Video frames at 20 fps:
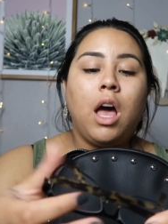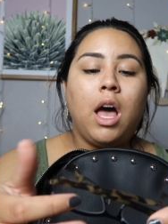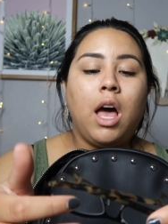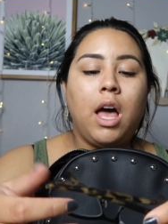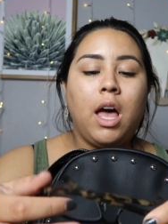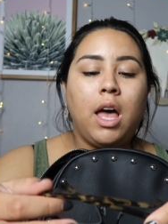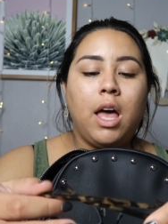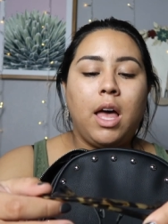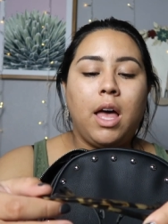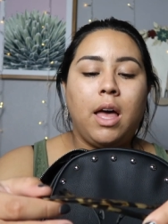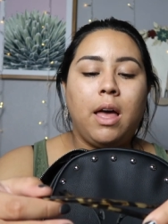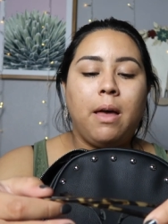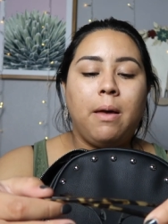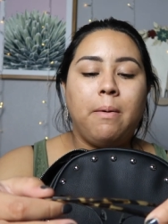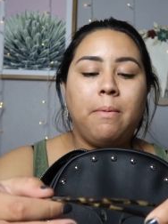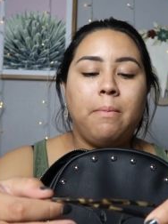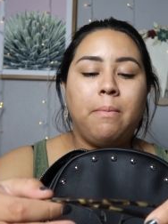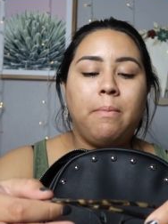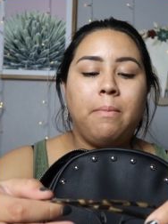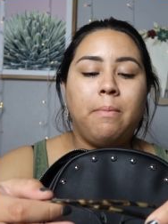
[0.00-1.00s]

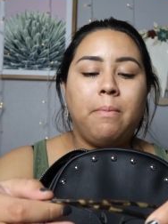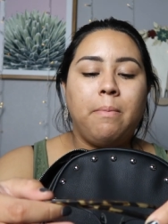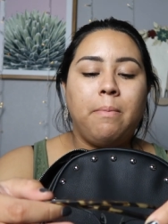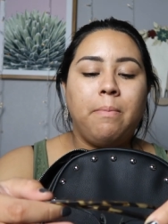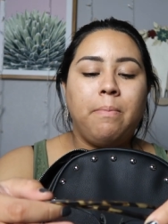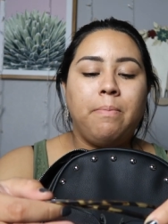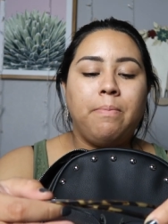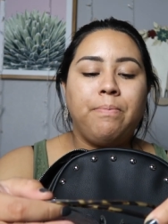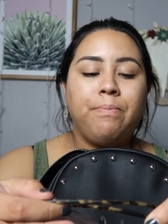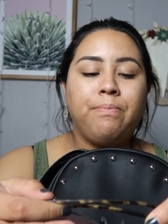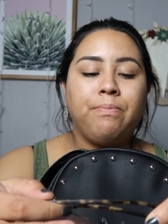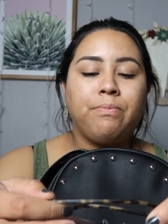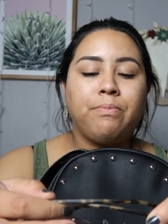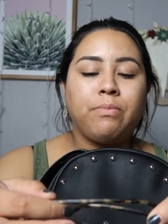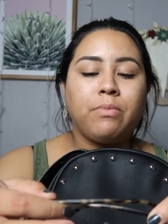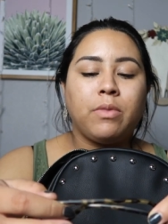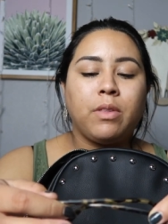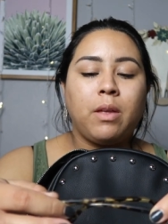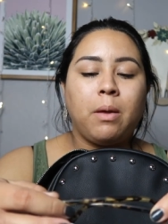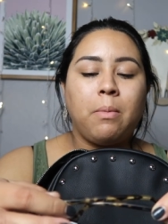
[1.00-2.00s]
I
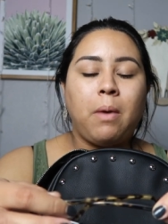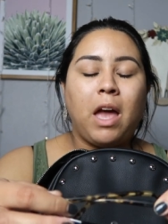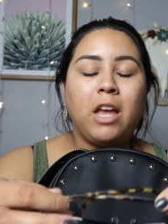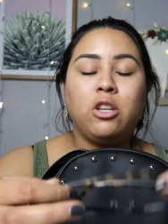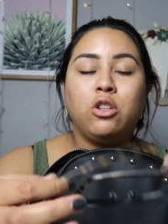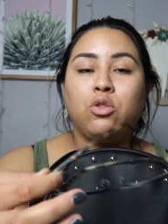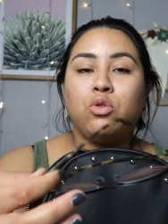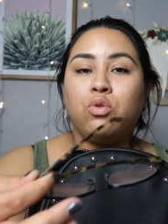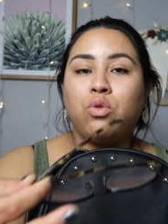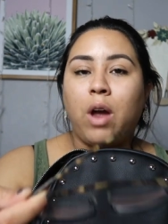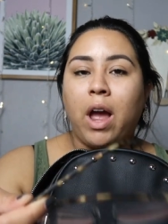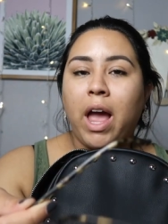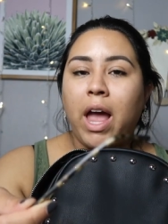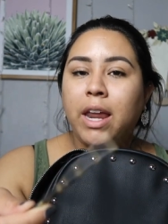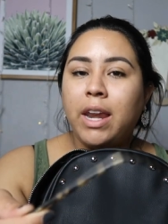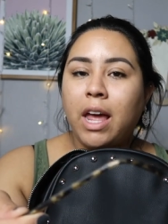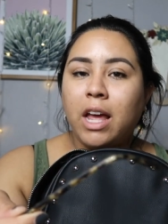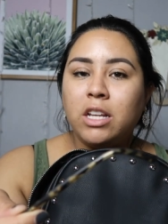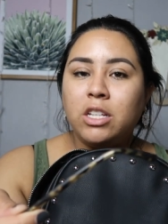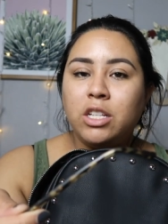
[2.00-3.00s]

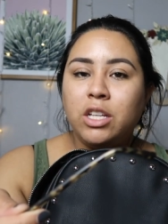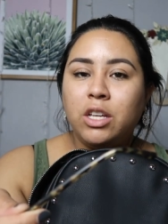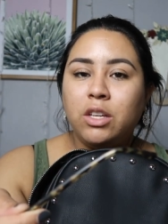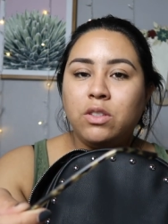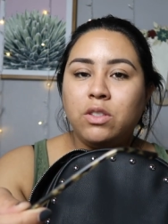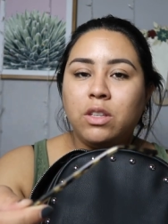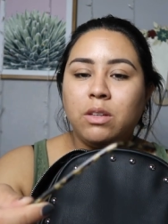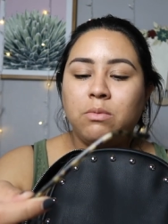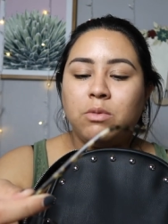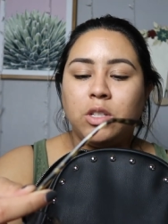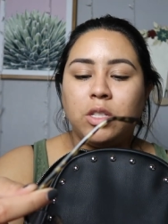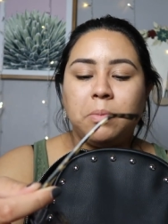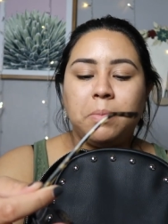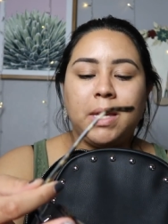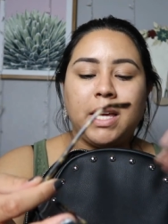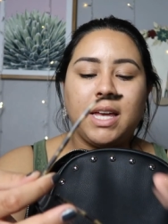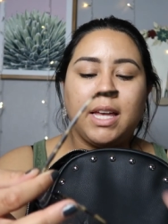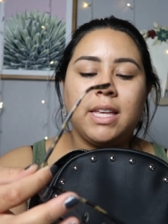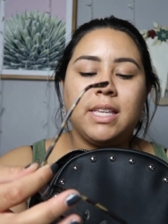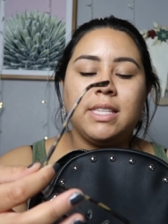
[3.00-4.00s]
try not to use them just
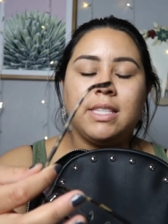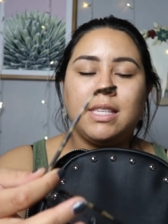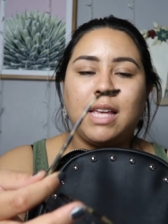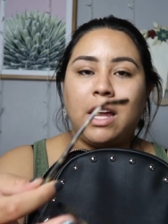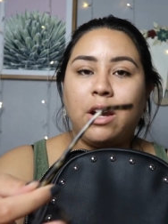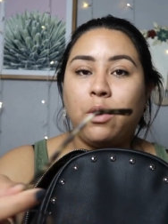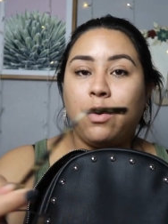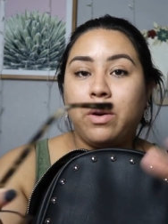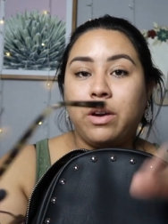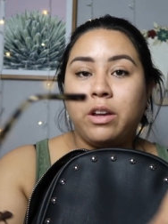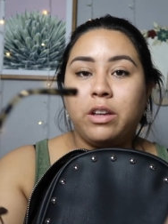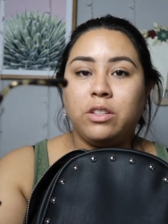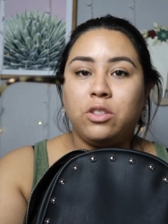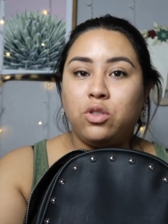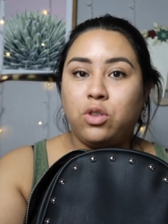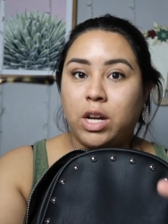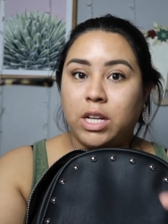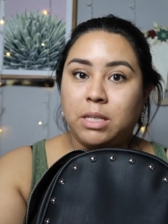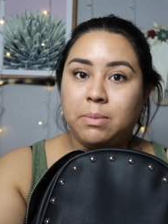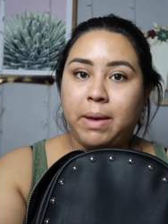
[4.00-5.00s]
because I don't want to
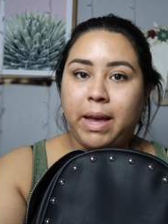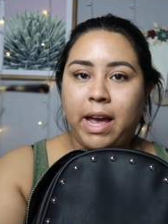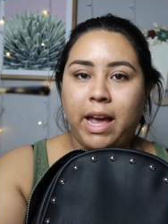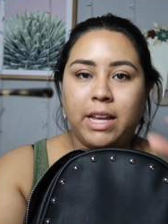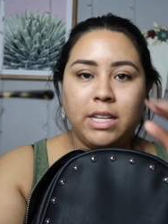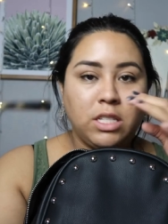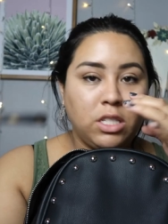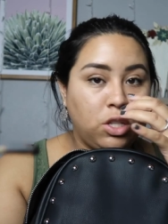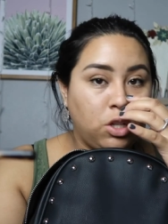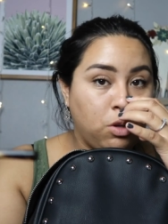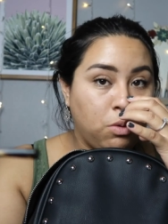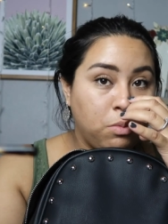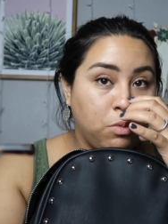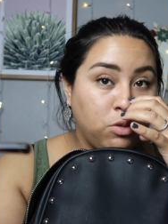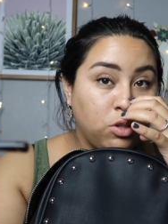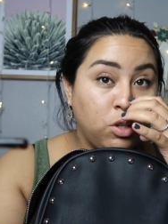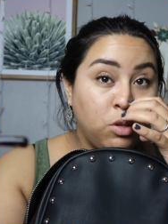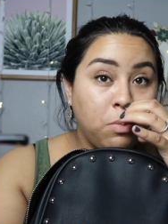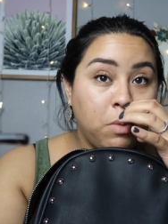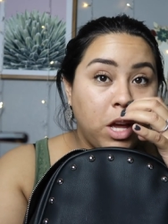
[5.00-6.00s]
stress my eyes too
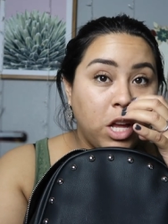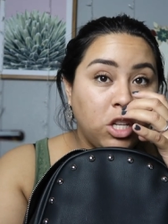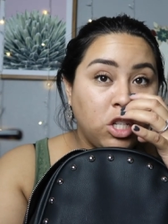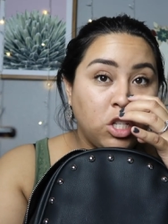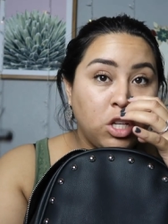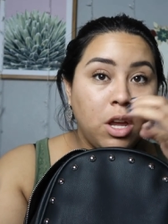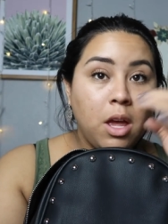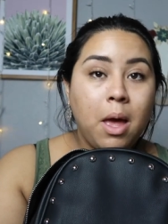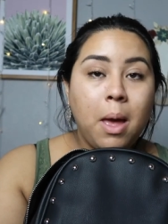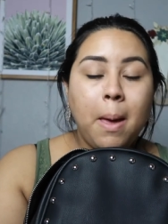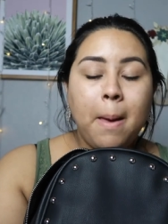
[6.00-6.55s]
much.